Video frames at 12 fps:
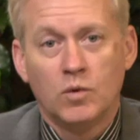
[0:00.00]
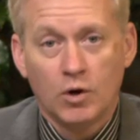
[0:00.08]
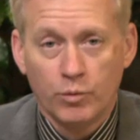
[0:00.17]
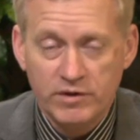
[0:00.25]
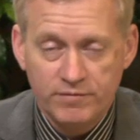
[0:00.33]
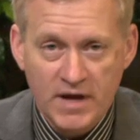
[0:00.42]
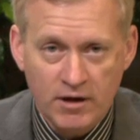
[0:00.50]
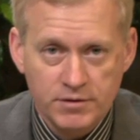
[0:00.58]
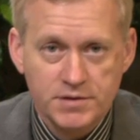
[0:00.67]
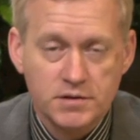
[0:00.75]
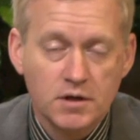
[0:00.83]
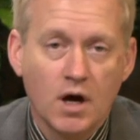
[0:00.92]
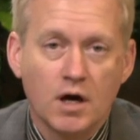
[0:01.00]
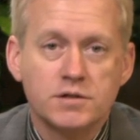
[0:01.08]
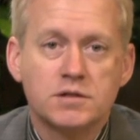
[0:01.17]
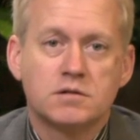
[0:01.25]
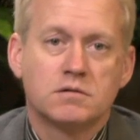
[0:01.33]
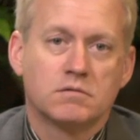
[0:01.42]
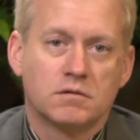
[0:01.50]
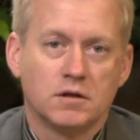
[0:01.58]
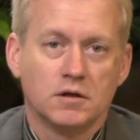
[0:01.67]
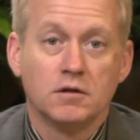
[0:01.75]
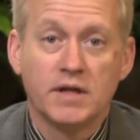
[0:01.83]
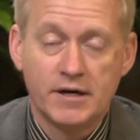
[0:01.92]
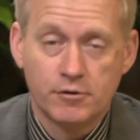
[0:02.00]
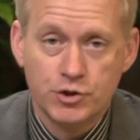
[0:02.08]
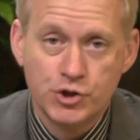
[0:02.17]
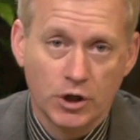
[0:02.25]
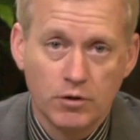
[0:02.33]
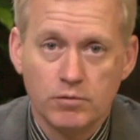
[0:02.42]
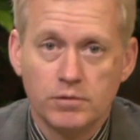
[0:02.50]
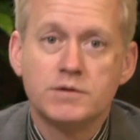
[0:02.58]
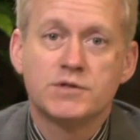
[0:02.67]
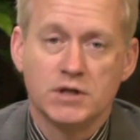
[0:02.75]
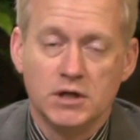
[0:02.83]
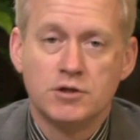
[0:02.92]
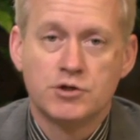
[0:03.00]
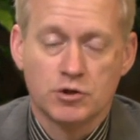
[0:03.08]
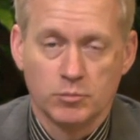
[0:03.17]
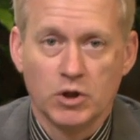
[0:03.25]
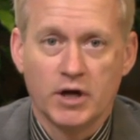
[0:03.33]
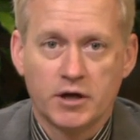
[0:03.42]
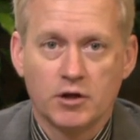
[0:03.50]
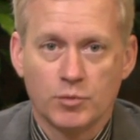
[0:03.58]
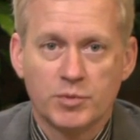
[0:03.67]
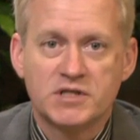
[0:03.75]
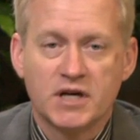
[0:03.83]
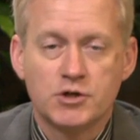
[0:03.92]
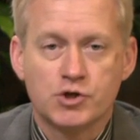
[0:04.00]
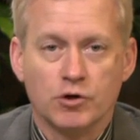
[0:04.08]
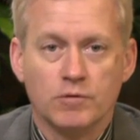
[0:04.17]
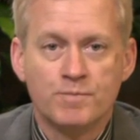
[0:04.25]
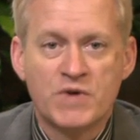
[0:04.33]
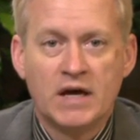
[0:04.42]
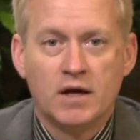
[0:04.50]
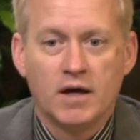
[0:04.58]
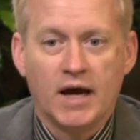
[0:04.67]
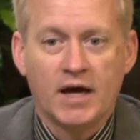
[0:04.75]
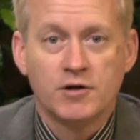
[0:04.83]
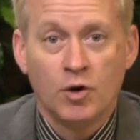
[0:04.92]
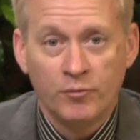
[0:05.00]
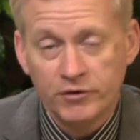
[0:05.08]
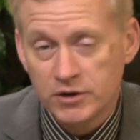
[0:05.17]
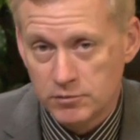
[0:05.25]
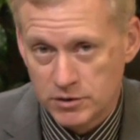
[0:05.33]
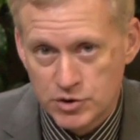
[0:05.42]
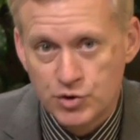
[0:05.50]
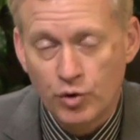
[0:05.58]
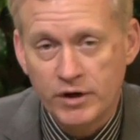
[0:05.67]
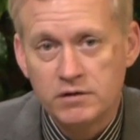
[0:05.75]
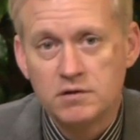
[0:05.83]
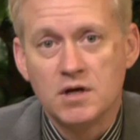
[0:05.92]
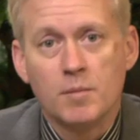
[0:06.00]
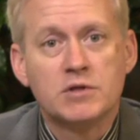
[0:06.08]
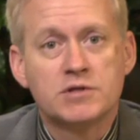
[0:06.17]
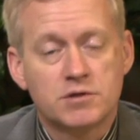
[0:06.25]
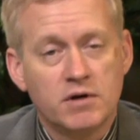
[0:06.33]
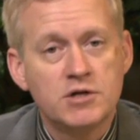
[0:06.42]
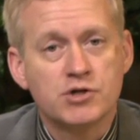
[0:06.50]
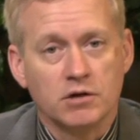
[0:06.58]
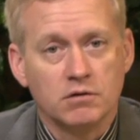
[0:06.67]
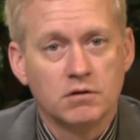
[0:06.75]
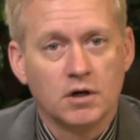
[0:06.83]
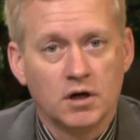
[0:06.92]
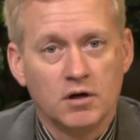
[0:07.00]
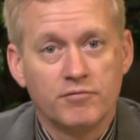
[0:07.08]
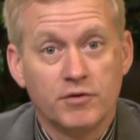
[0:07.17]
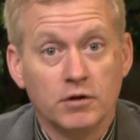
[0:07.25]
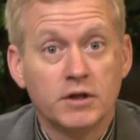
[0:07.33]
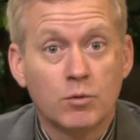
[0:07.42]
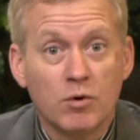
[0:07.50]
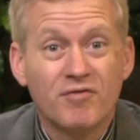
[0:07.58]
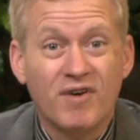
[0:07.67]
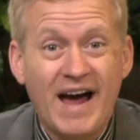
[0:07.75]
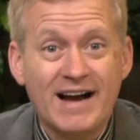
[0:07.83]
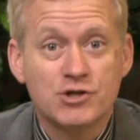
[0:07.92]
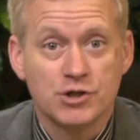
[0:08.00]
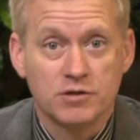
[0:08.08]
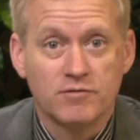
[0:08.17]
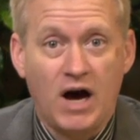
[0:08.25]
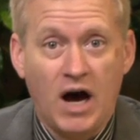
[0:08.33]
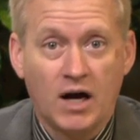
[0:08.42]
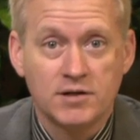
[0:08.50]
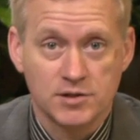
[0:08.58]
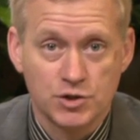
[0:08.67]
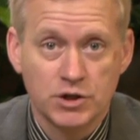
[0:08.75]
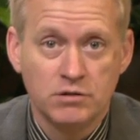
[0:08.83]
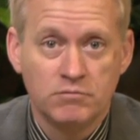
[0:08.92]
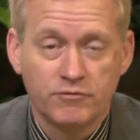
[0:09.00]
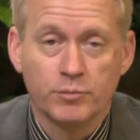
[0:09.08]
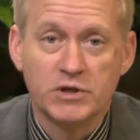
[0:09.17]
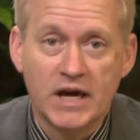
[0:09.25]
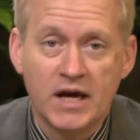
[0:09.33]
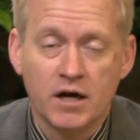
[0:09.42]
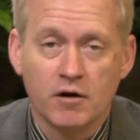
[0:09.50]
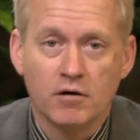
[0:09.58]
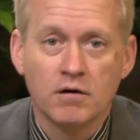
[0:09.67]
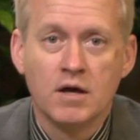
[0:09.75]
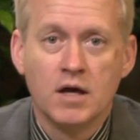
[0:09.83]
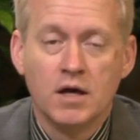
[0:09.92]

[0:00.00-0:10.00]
Well, we've now discussed the Lennard-Jones intermolecular potential, and hopefully you enjoyed the demonstration of the liquefaction of oxygen from the air.